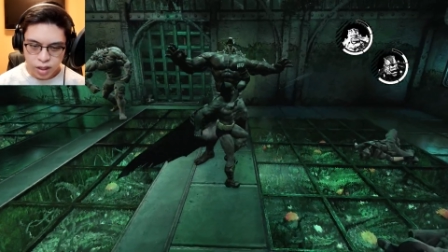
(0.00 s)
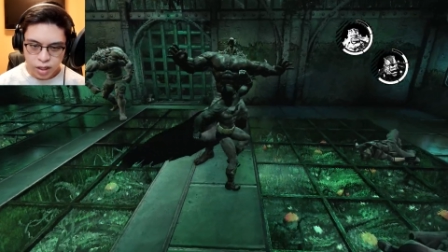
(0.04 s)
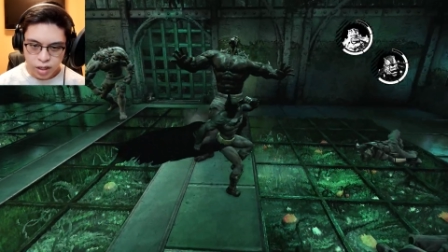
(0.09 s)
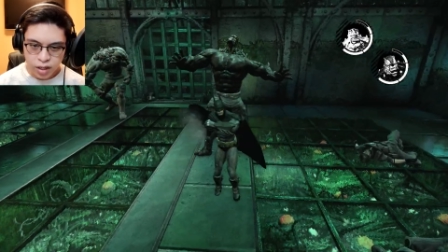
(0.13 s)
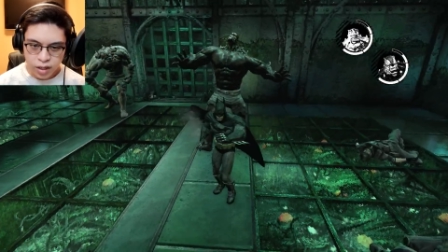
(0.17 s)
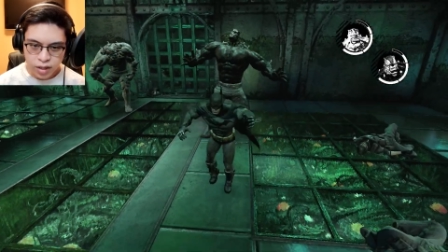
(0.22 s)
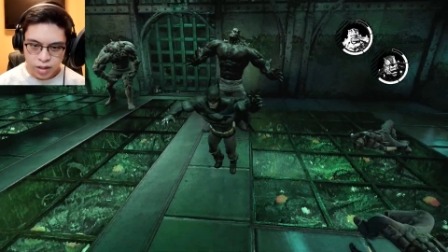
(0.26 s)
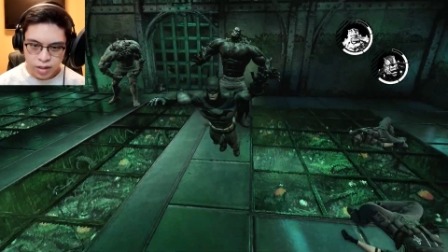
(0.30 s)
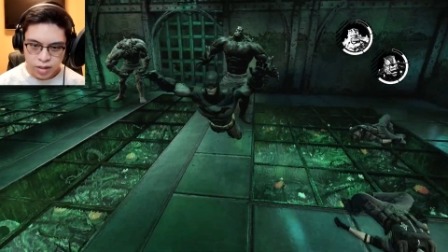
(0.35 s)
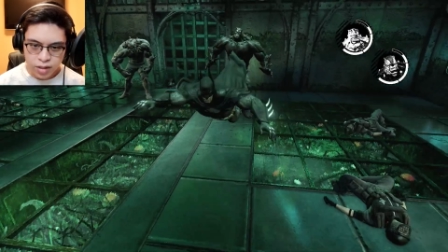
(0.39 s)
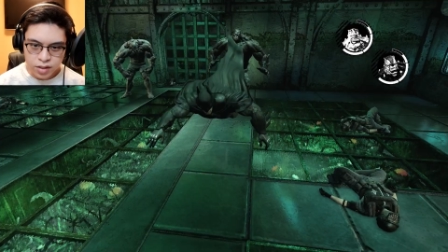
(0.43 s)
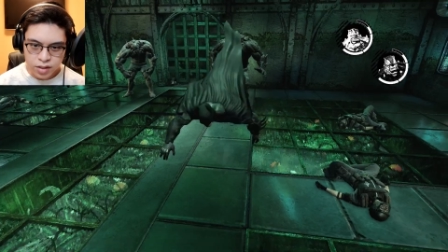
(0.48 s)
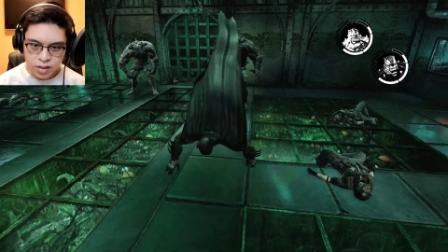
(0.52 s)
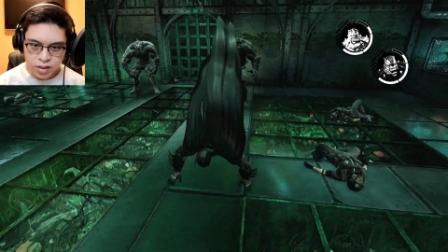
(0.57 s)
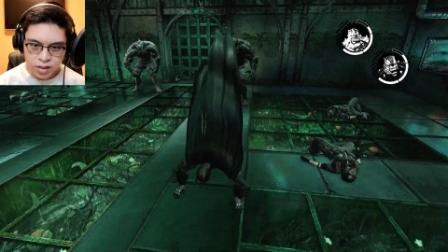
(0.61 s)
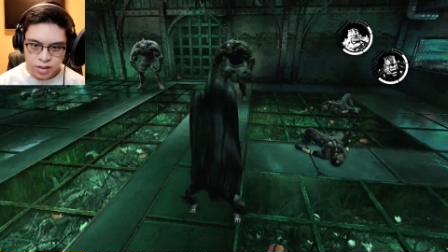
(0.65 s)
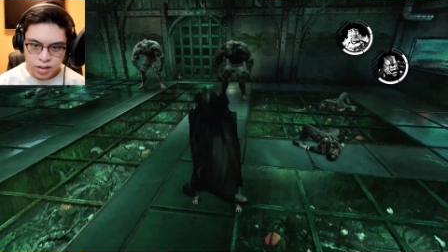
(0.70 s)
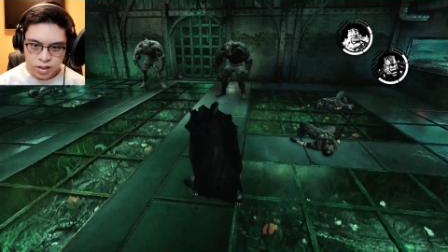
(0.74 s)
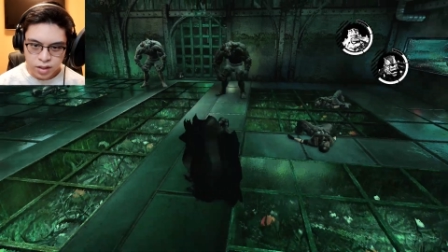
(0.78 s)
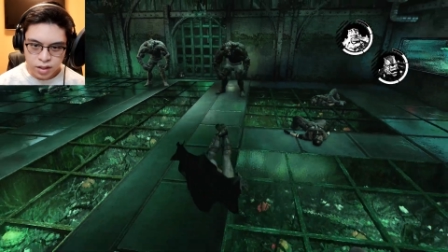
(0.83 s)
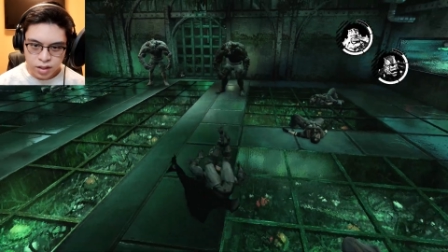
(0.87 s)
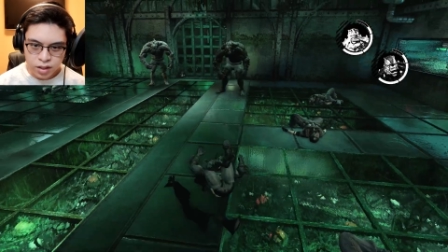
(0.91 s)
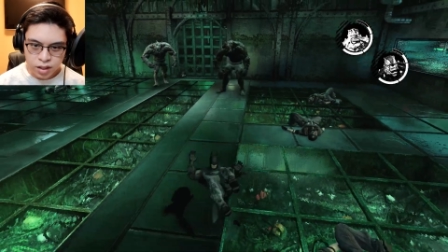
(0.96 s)

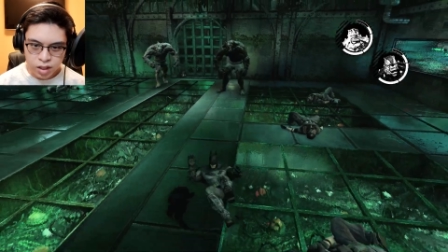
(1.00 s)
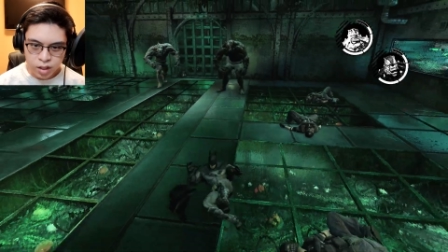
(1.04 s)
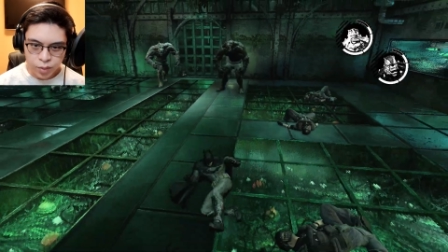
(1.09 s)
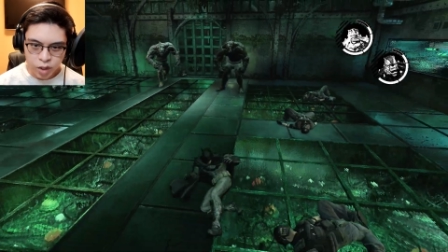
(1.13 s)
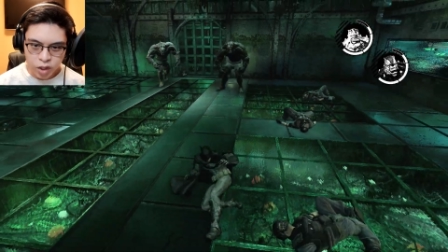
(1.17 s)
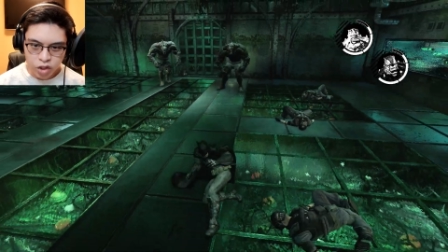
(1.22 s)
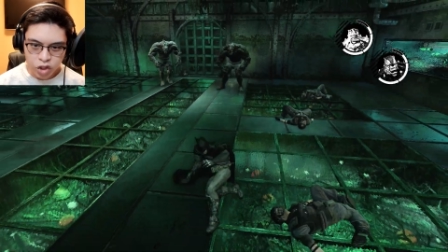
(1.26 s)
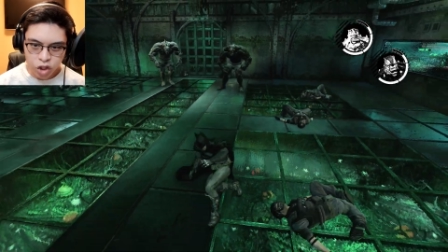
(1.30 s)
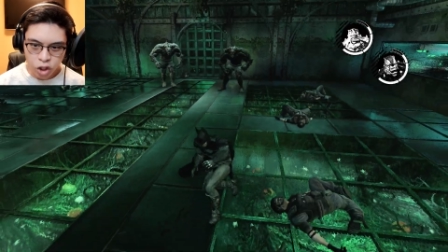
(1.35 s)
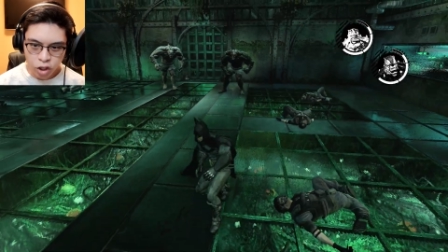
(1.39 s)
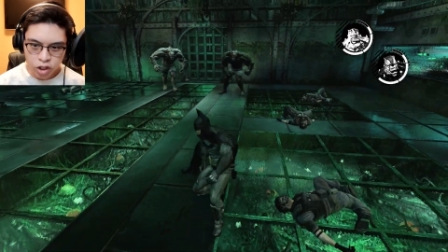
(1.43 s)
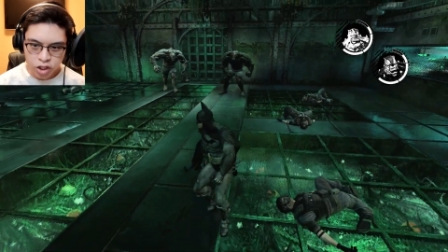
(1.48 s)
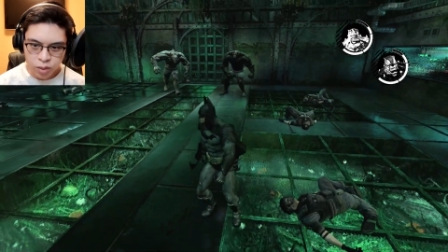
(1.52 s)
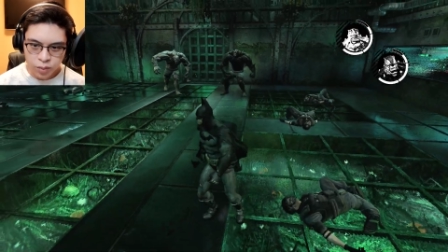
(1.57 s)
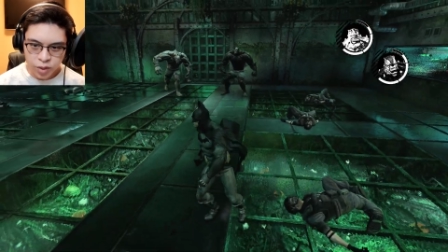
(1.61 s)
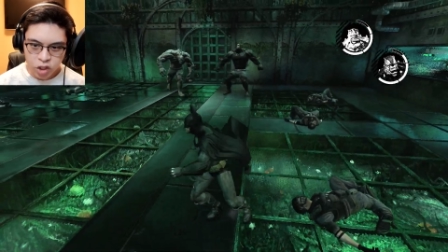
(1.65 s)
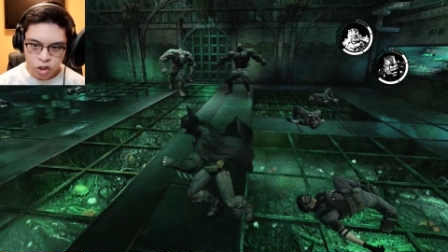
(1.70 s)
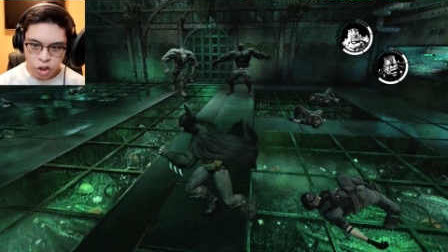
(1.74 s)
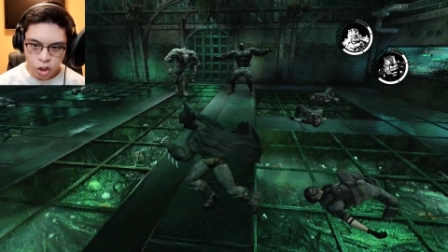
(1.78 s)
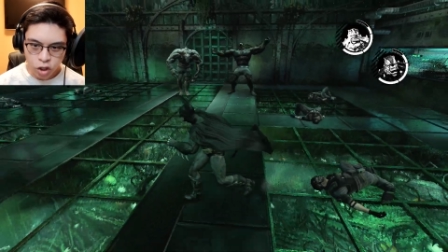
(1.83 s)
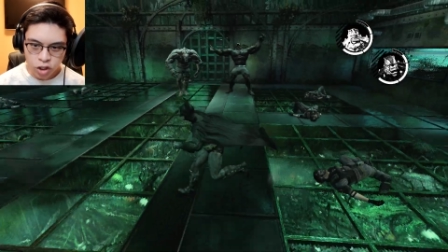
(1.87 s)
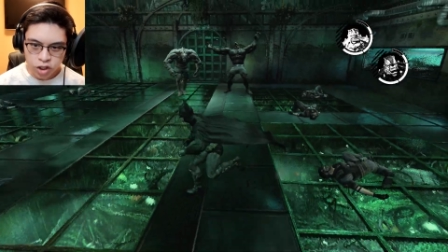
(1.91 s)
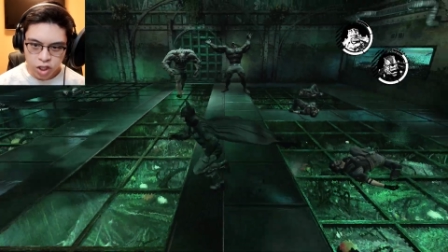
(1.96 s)
Nice. Come on, charge at
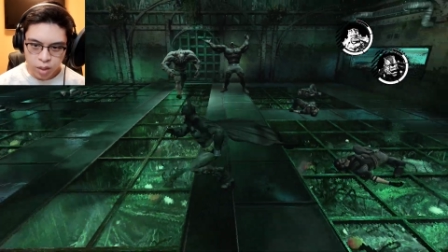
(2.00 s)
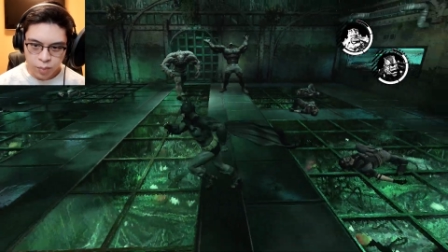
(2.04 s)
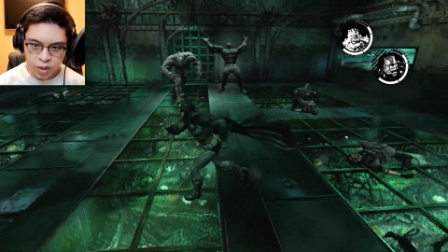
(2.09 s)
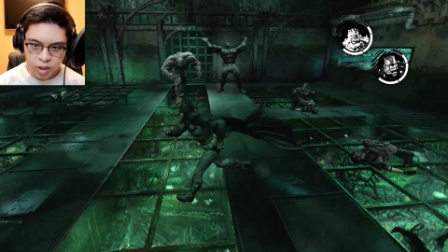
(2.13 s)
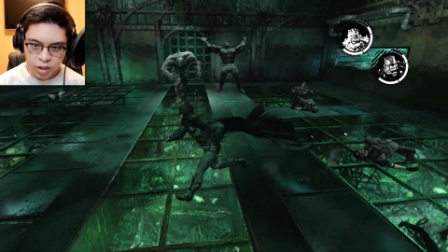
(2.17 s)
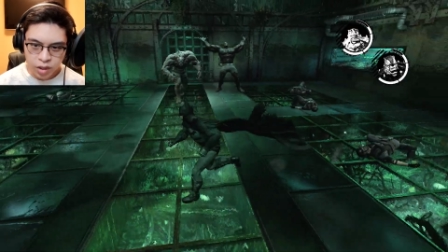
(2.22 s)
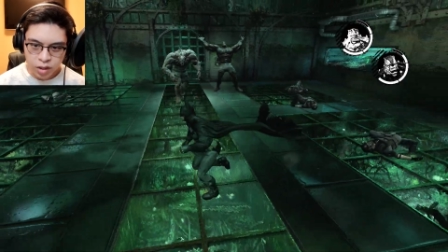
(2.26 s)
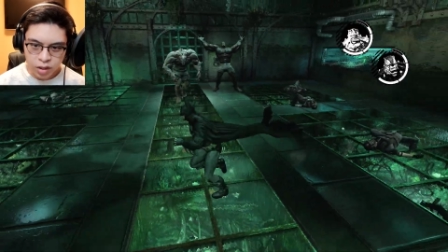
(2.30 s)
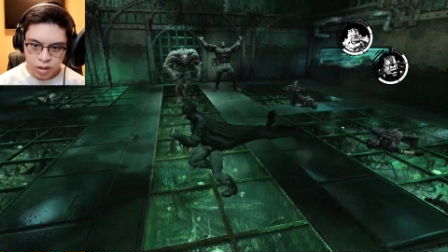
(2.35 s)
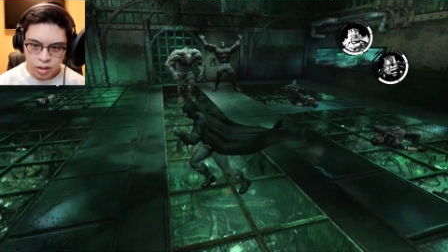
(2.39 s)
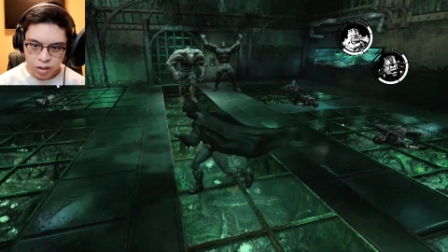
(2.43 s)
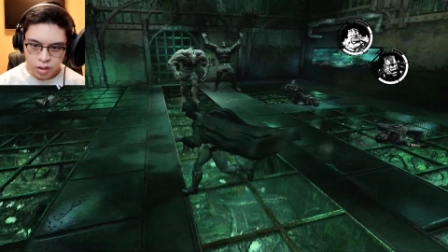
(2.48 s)
me. Charge at me.